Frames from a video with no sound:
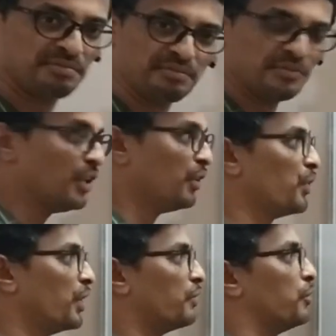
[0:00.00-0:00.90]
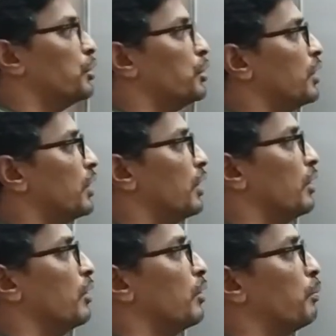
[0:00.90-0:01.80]
So therefore
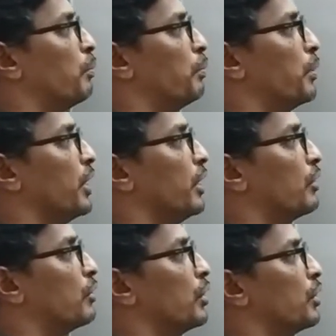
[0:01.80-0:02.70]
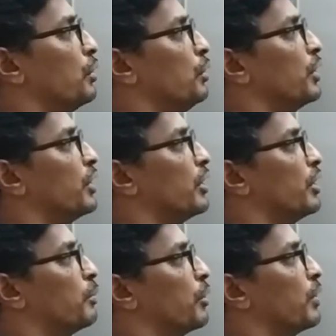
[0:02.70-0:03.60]
p equal to e
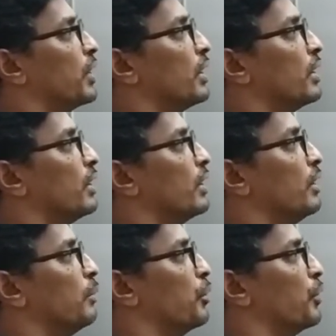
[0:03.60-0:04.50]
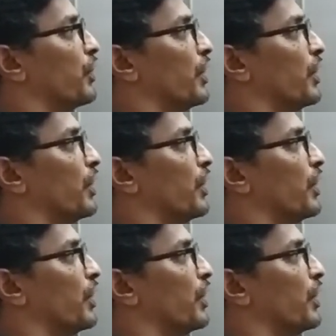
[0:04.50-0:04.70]
power z.